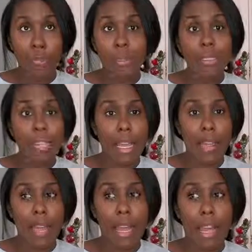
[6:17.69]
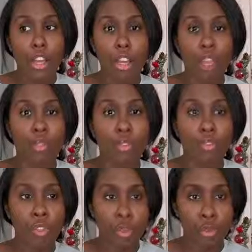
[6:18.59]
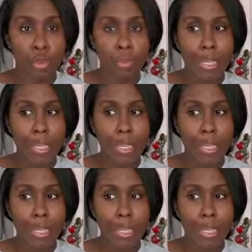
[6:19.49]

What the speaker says: upset at her refusal,